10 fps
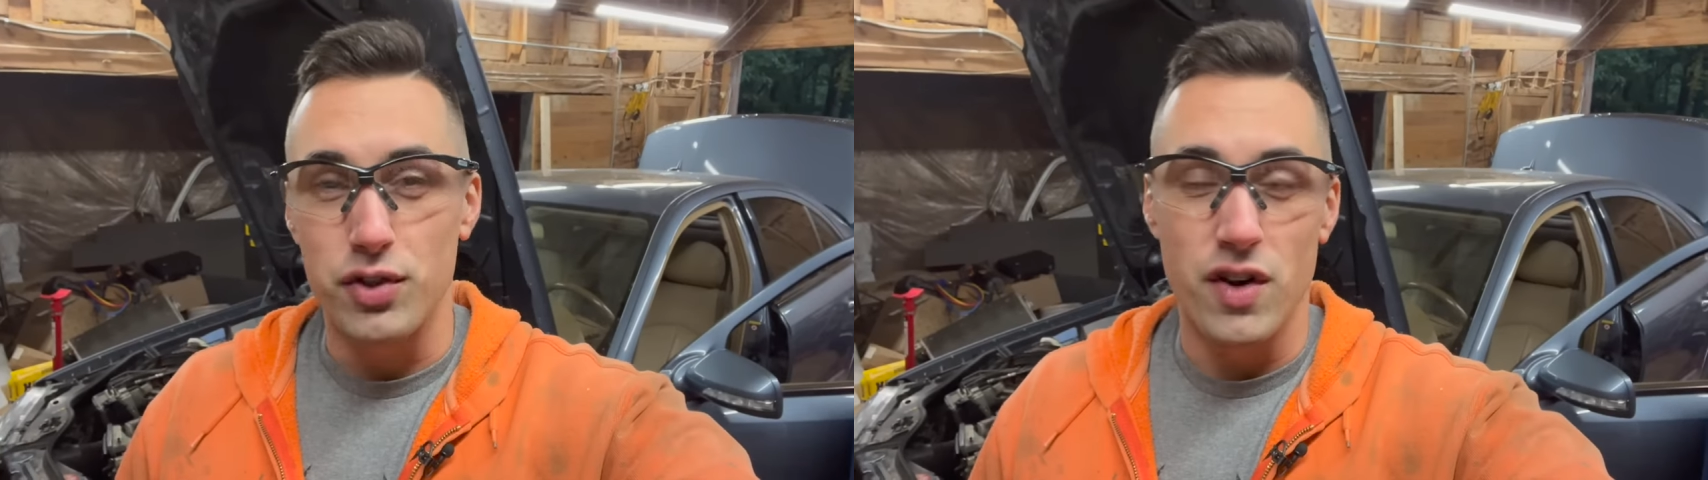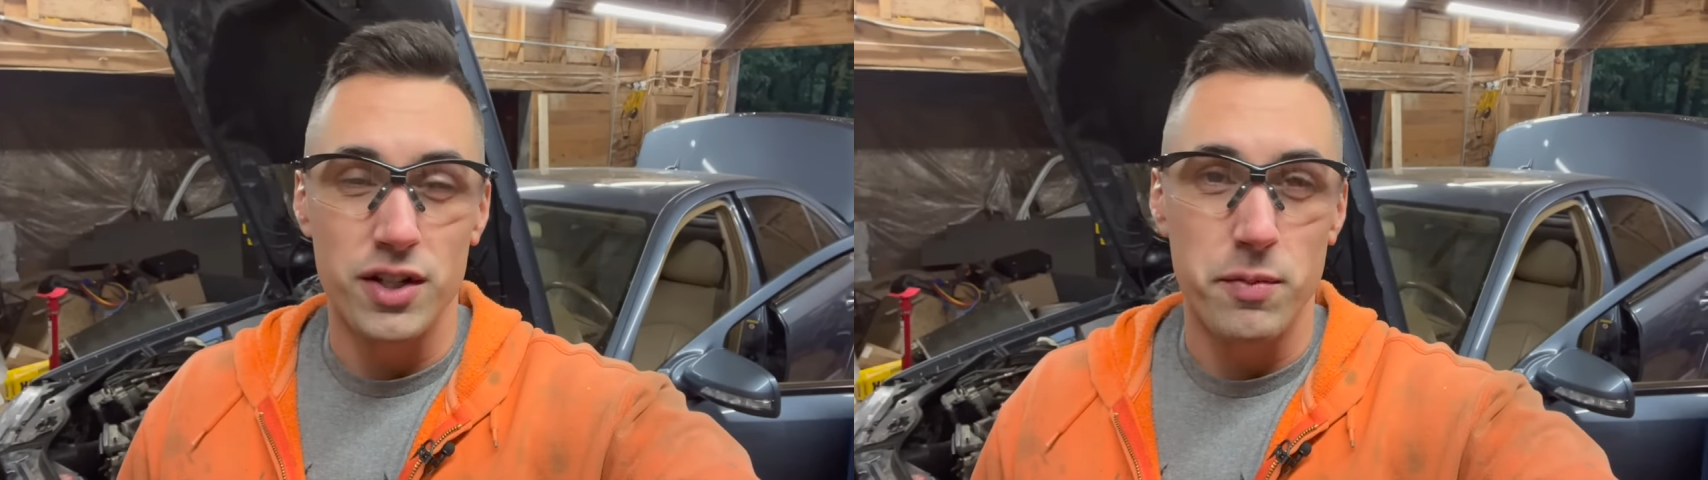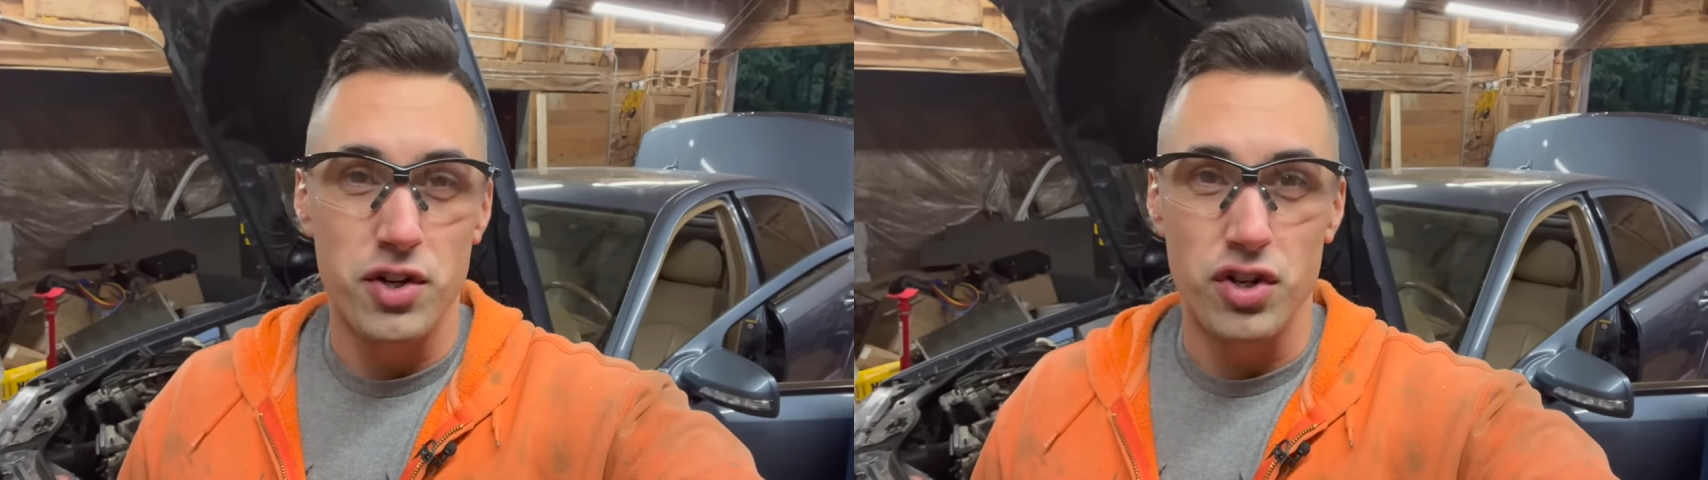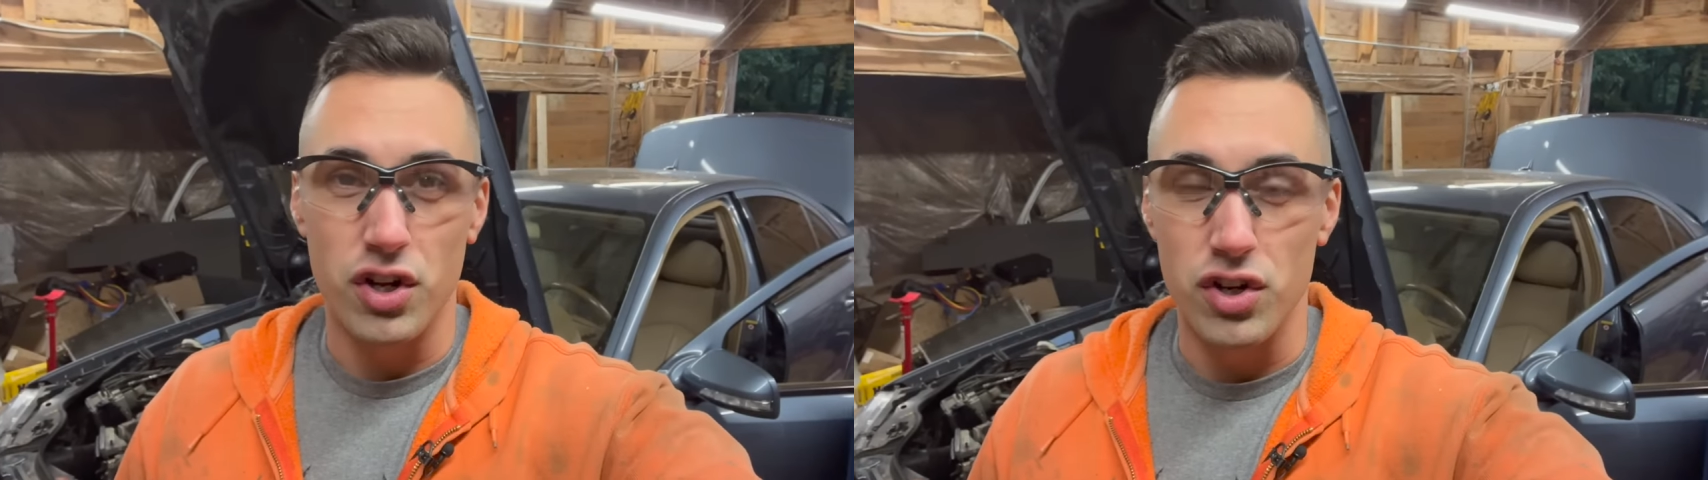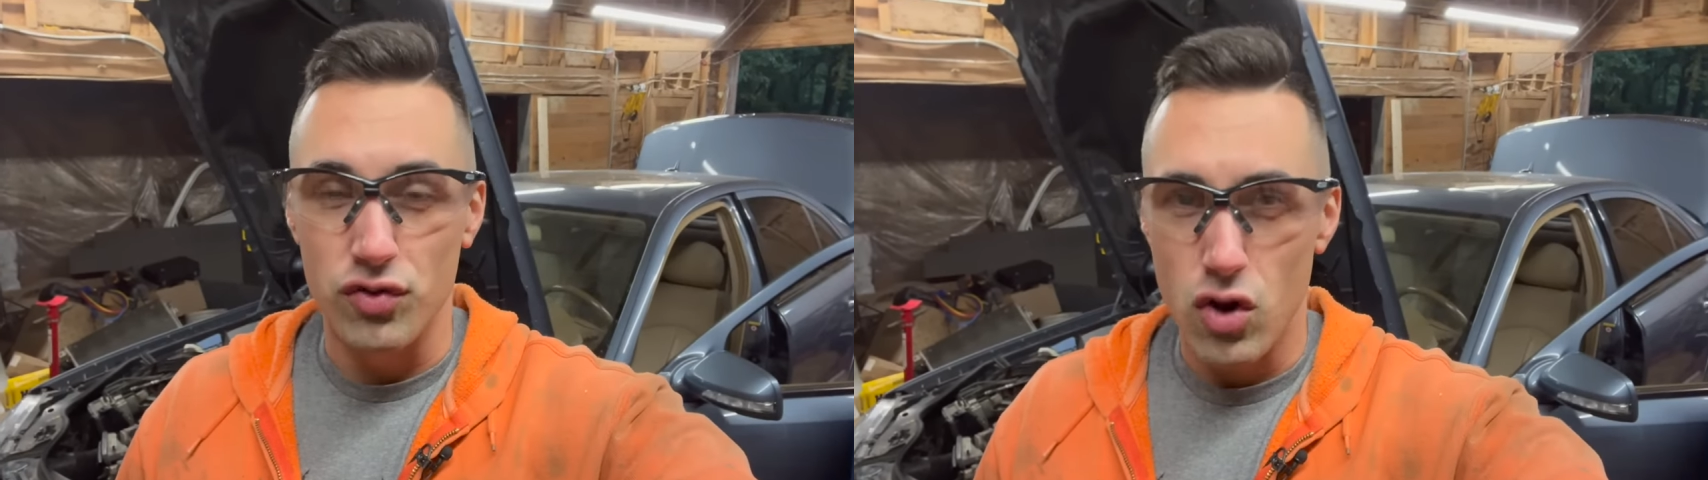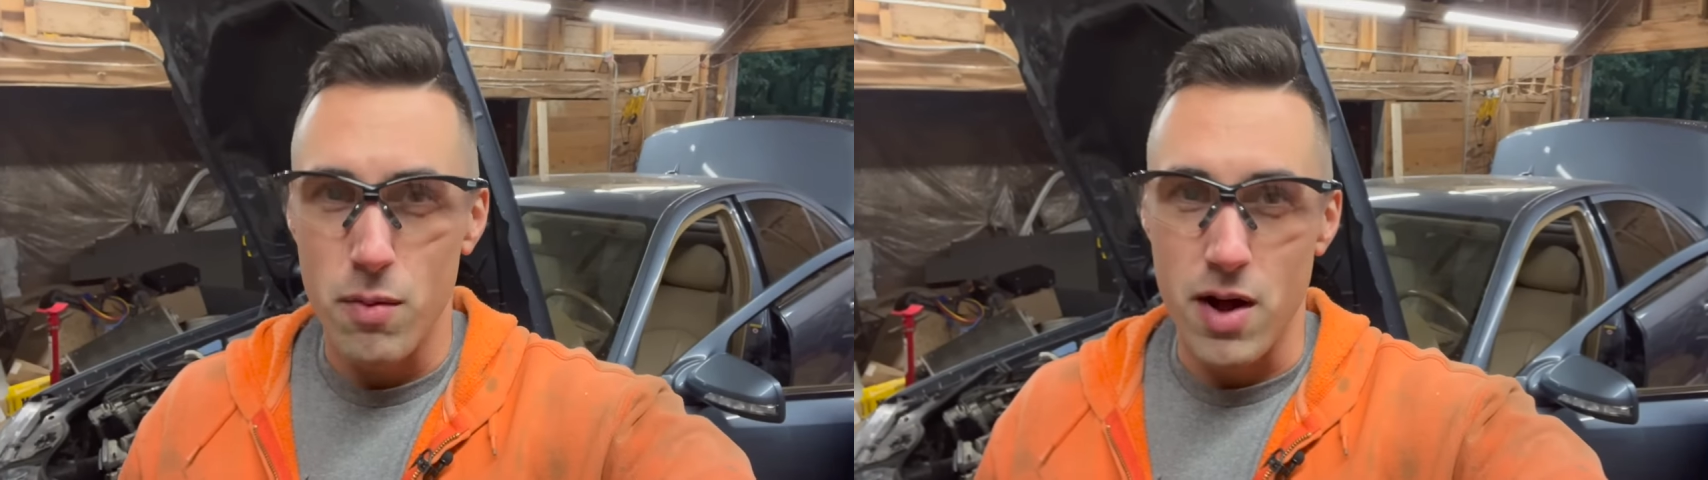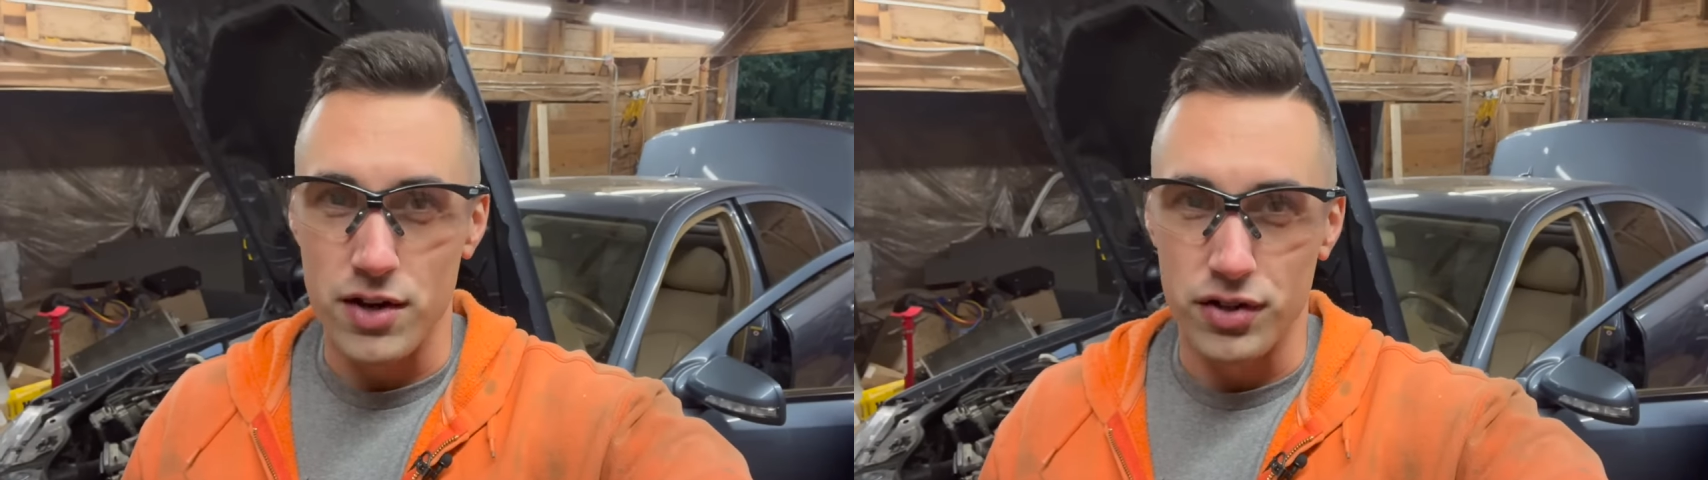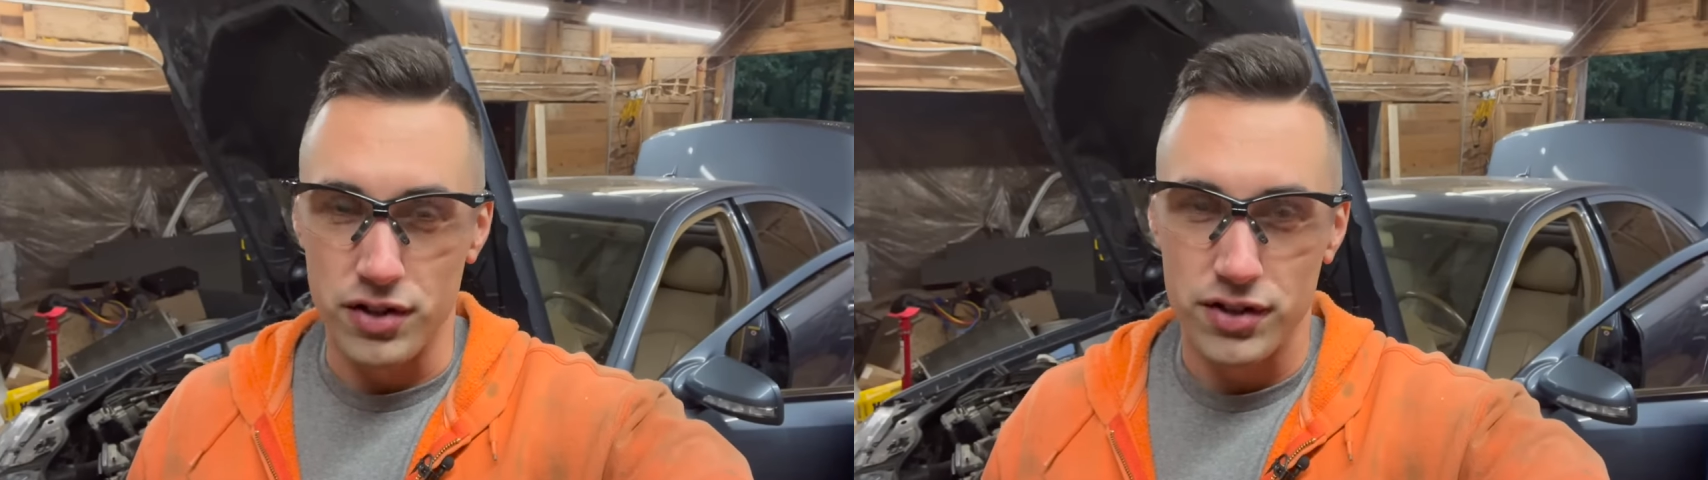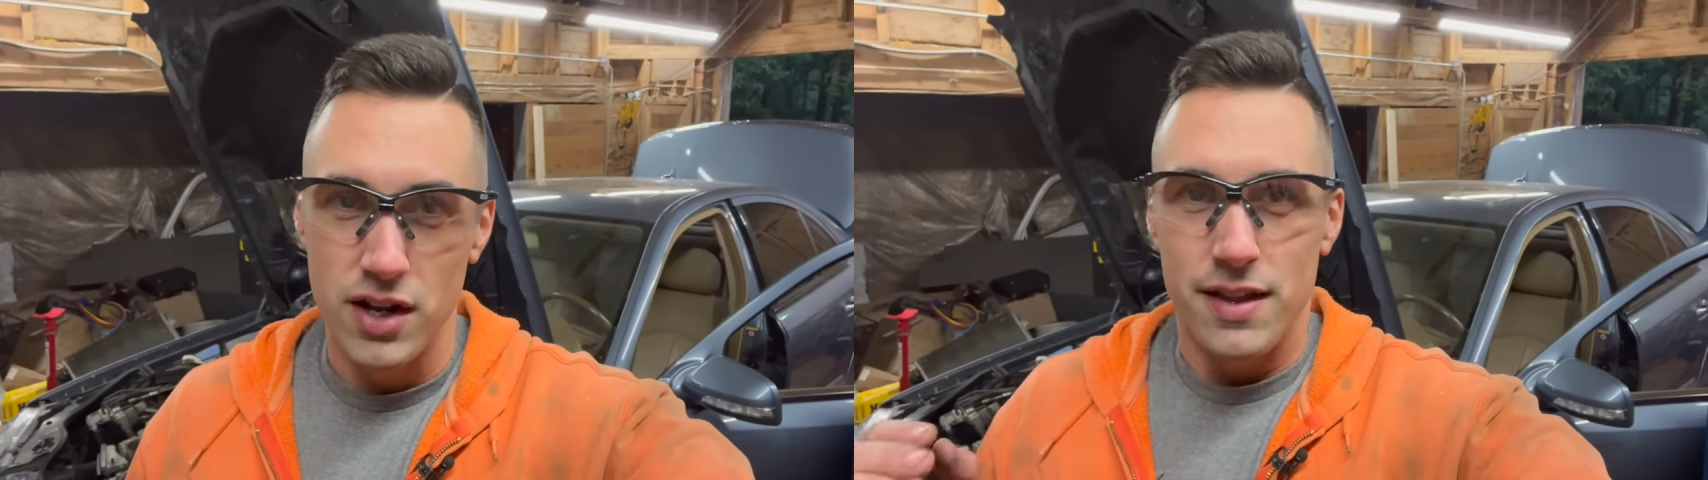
transmission control modules.